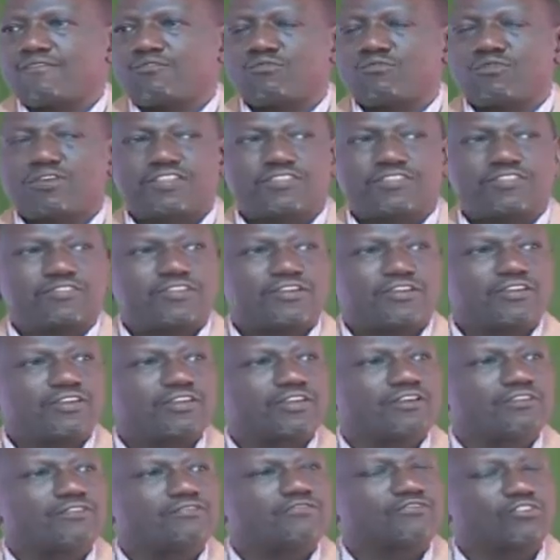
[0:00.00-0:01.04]
with
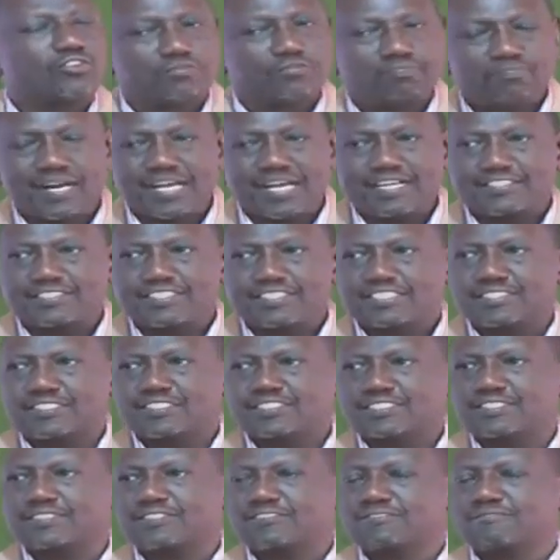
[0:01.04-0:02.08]
food
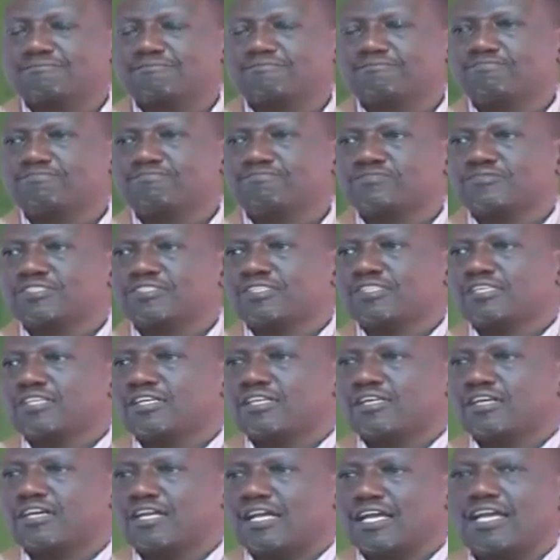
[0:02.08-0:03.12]
prices,
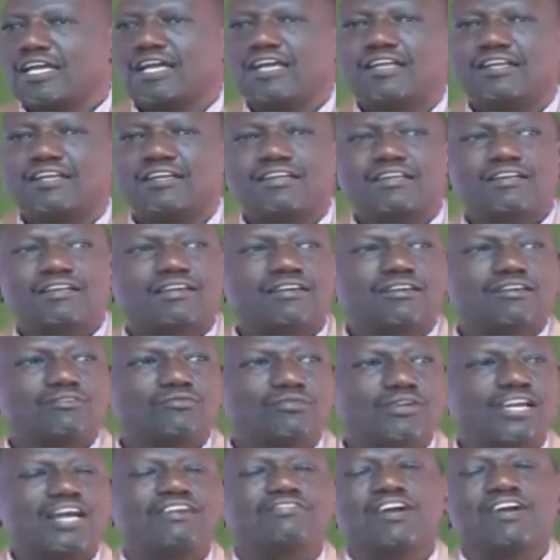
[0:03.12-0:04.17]
and
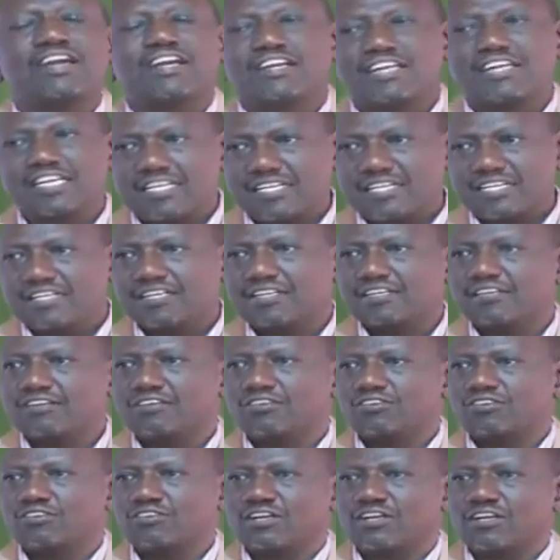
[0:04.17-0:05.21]
we have agreed
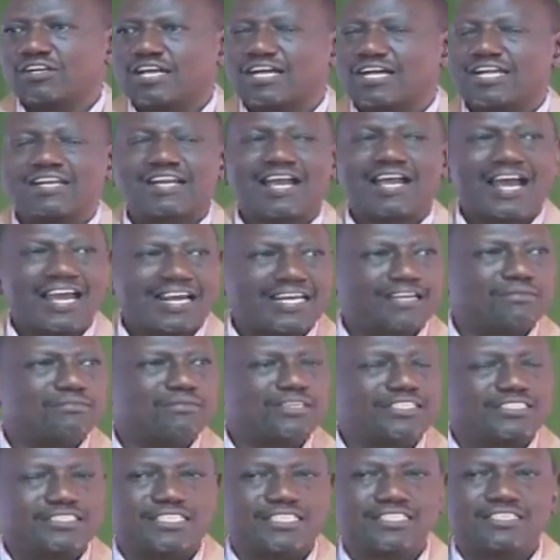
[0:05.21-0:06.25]
on an early
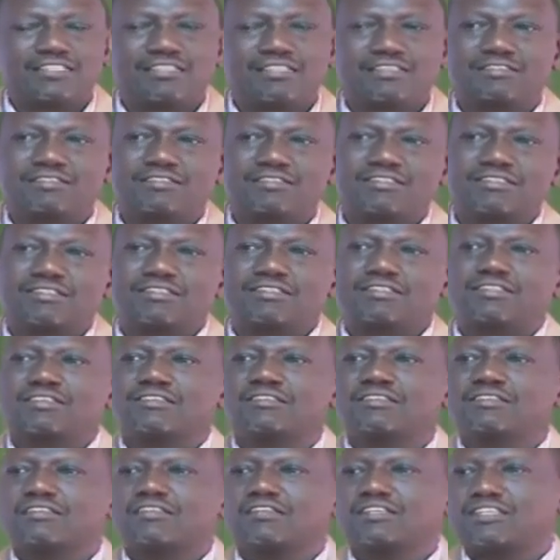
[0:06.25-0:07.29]
meeting
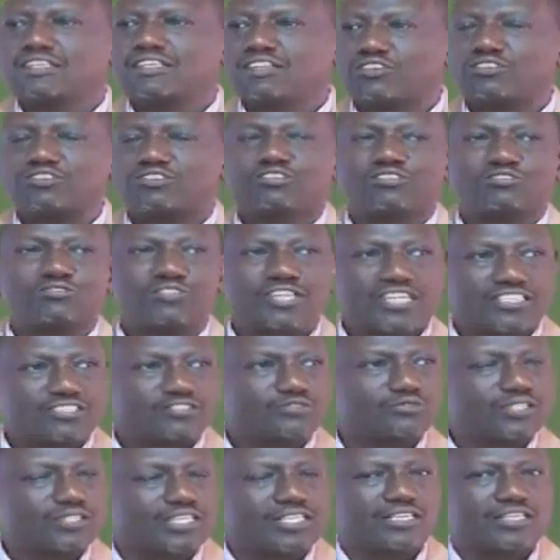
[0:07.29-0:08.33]
in the course of
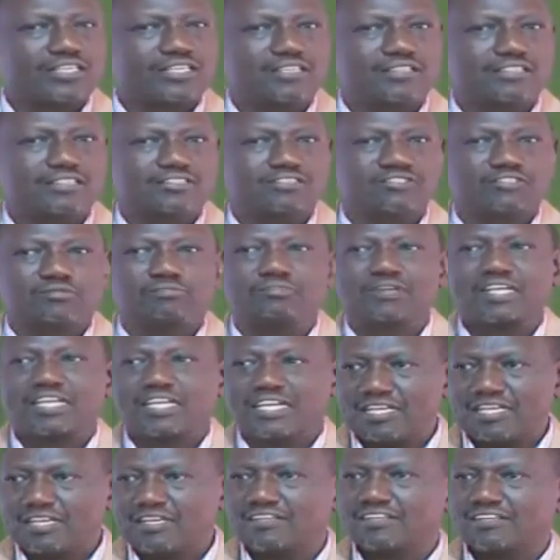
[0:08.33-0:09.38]
next week to
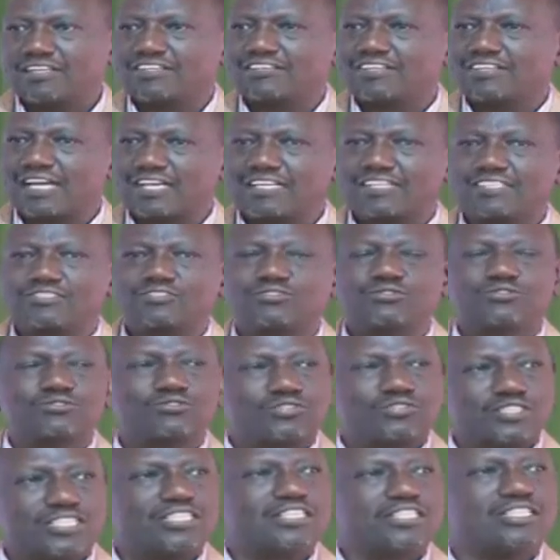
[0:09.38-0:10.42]
begin the journey to
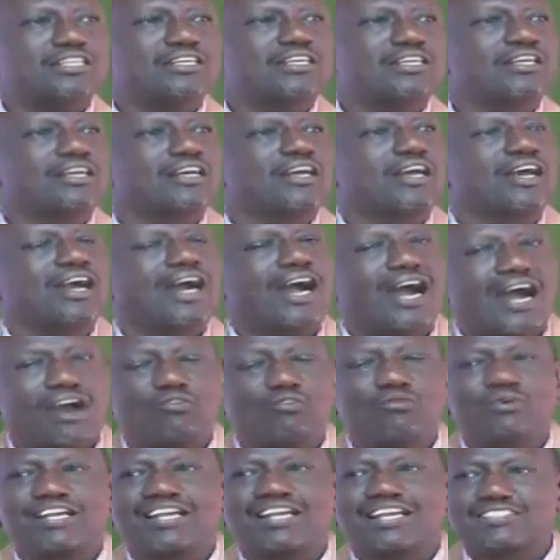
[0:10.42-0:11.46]
see
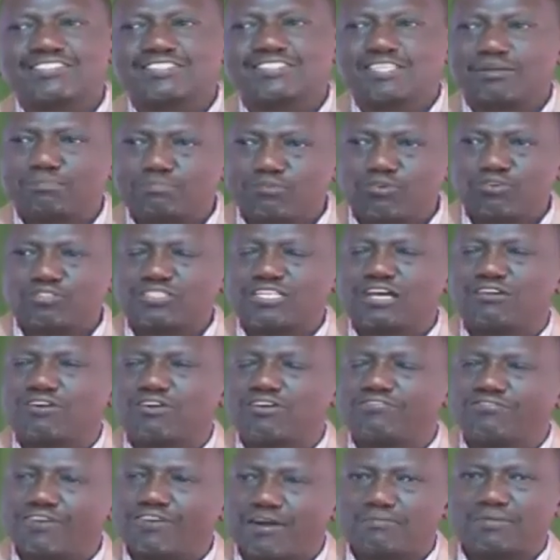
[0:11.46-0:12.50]
how we can support
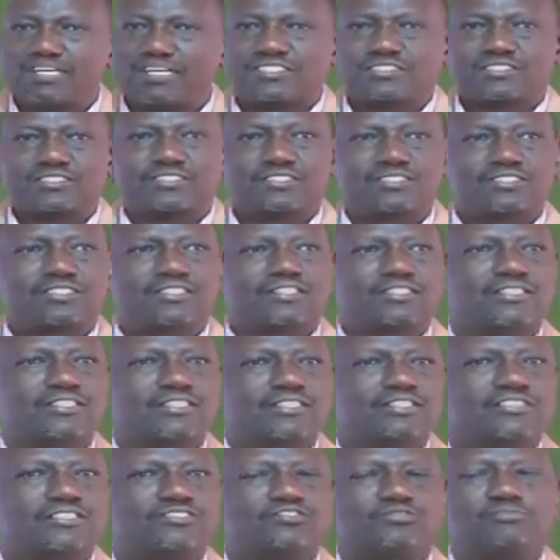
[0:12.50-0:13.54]
our farmers
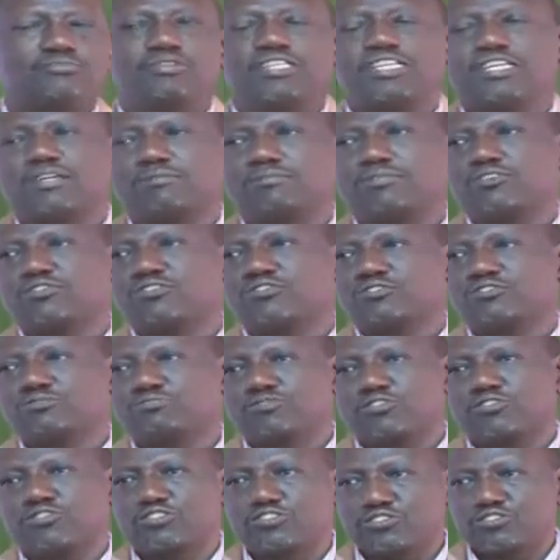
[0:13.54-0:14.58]
to be able to
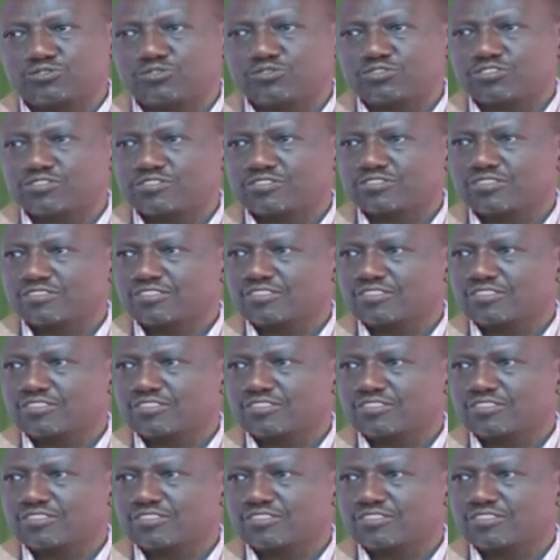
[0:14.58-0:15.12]
produce